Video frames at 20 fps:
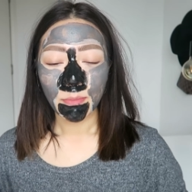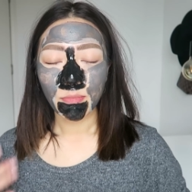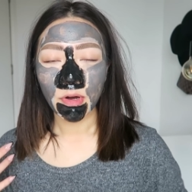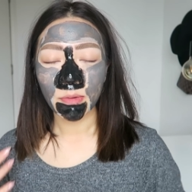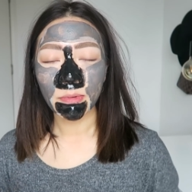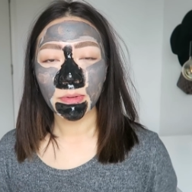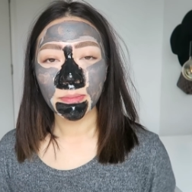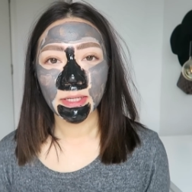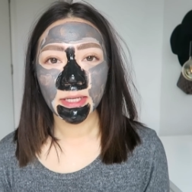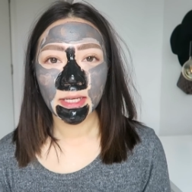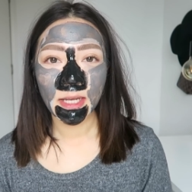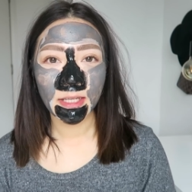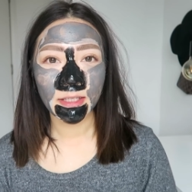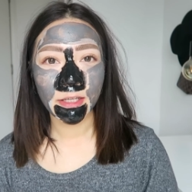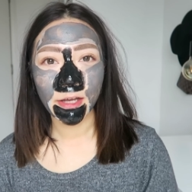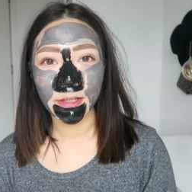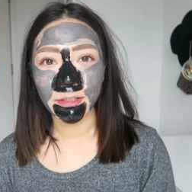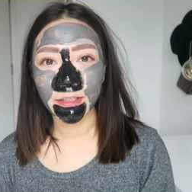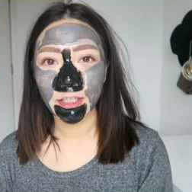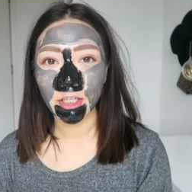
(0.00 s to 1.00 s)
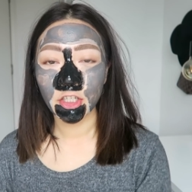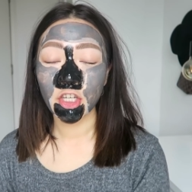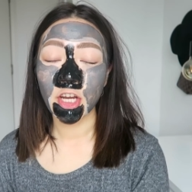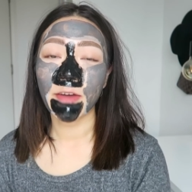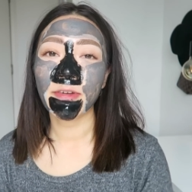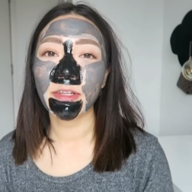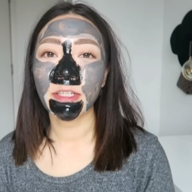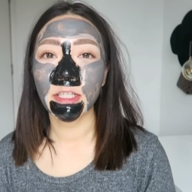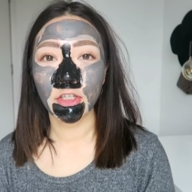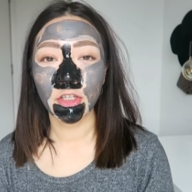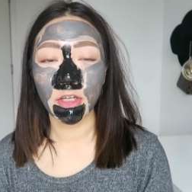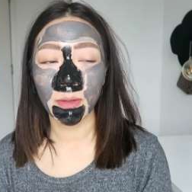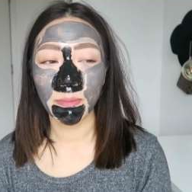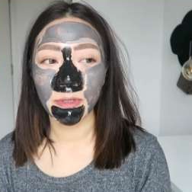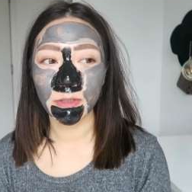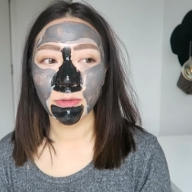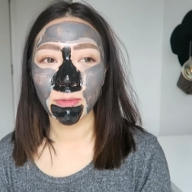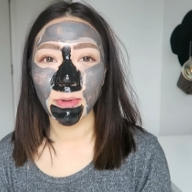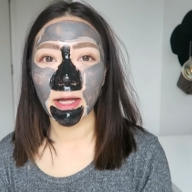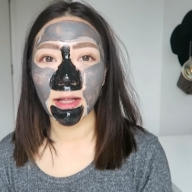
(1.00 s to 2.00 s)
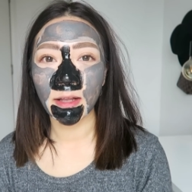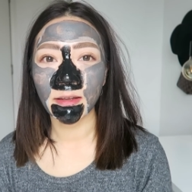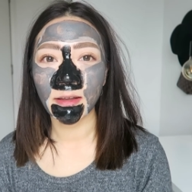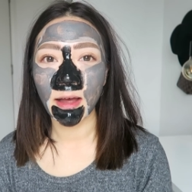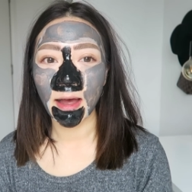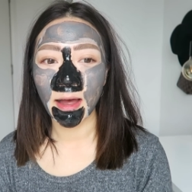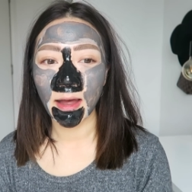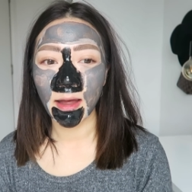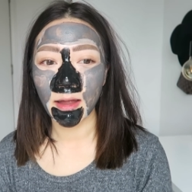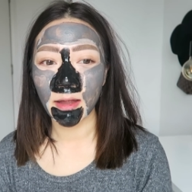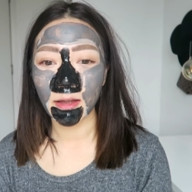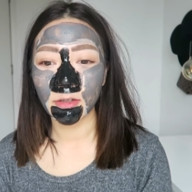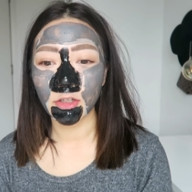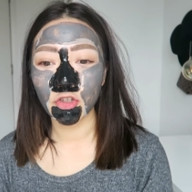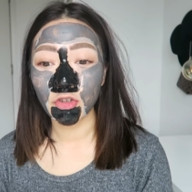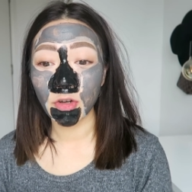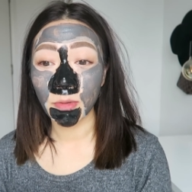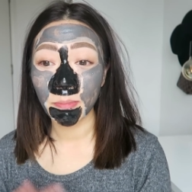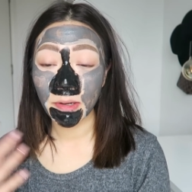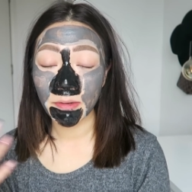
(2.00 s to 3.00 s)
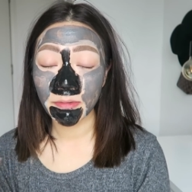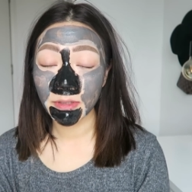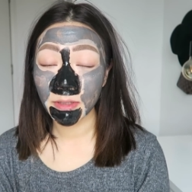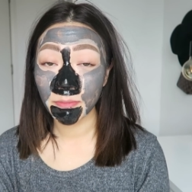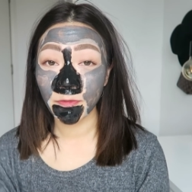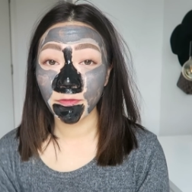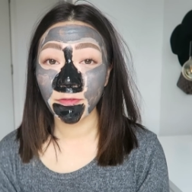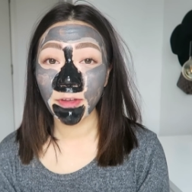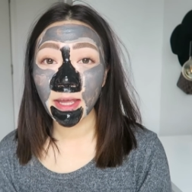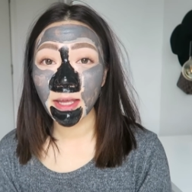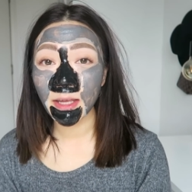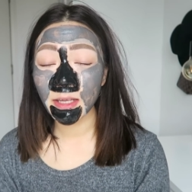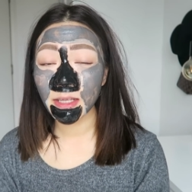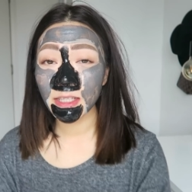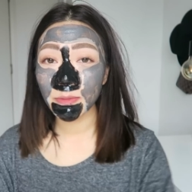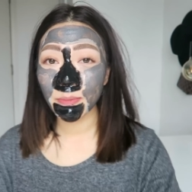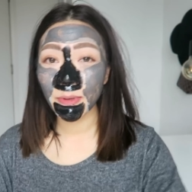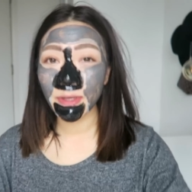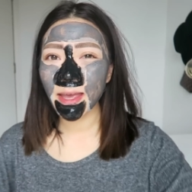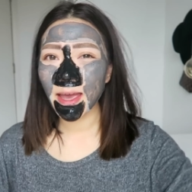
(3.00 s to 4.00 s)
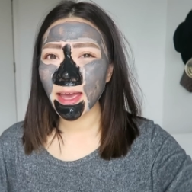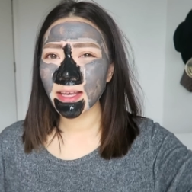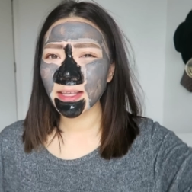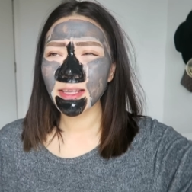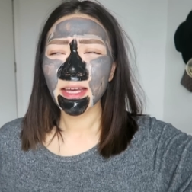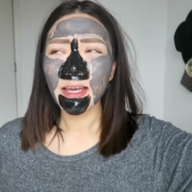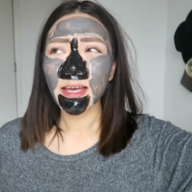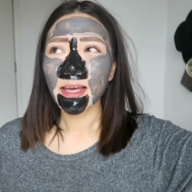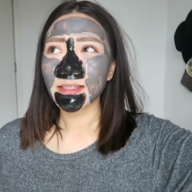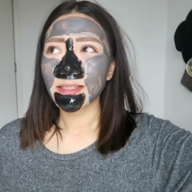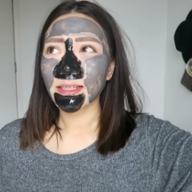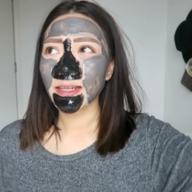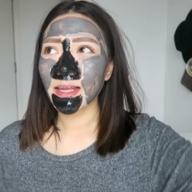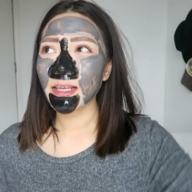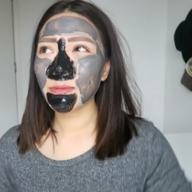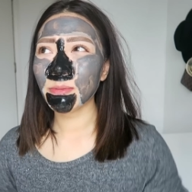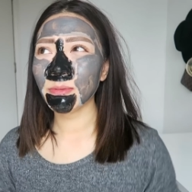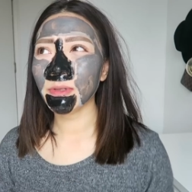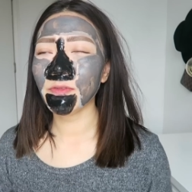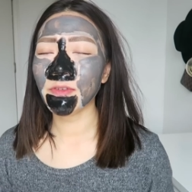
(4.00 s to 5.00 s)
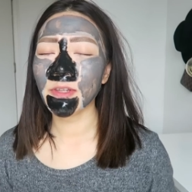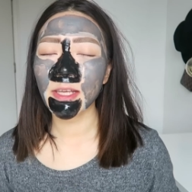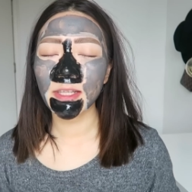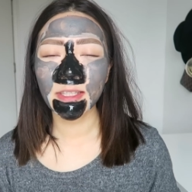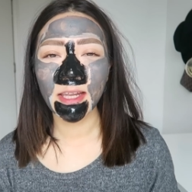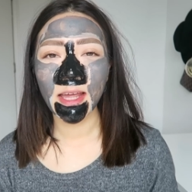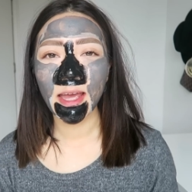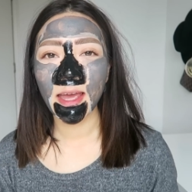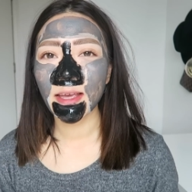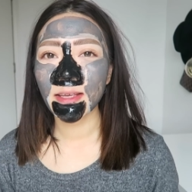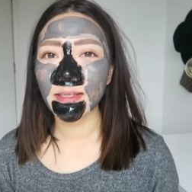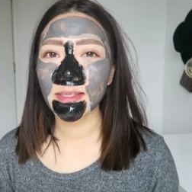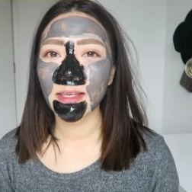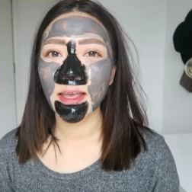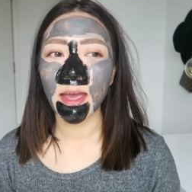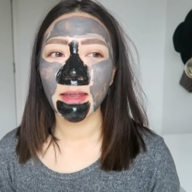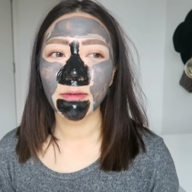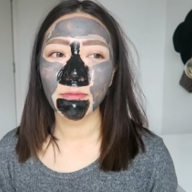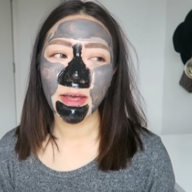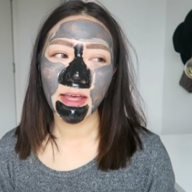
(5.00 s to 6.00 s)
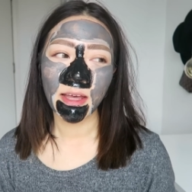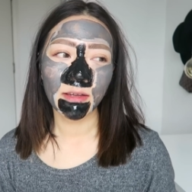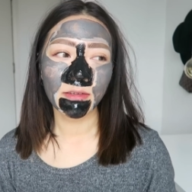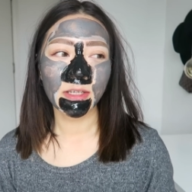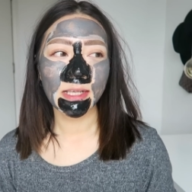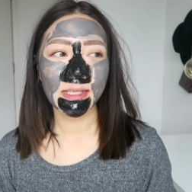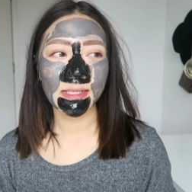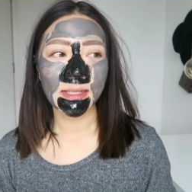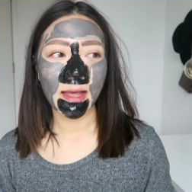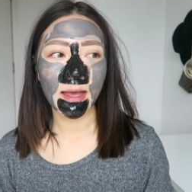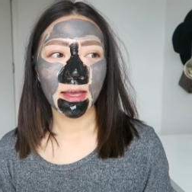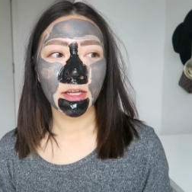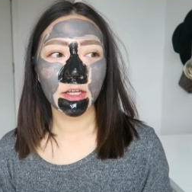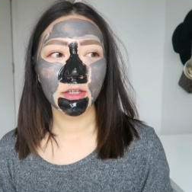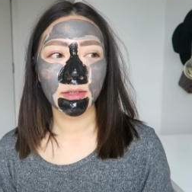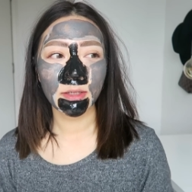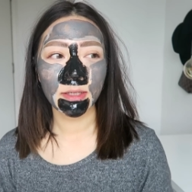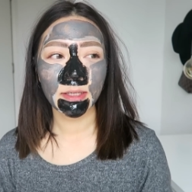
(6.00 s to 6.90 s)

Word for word: probably need to go to the charity shop as well and drop off some things but yeah today's one of those days again where i'll just like